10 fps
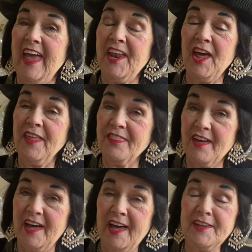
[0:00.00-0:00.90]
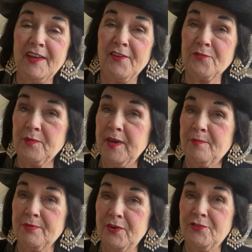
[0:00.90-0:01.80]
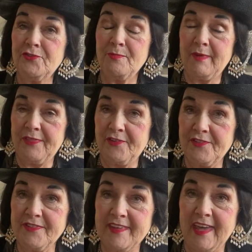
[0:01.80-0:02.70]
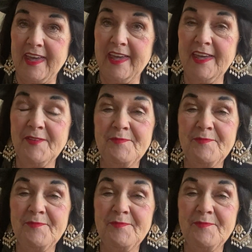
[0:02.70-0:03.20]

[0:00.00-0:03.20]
And I thought as we approach Mother's Day,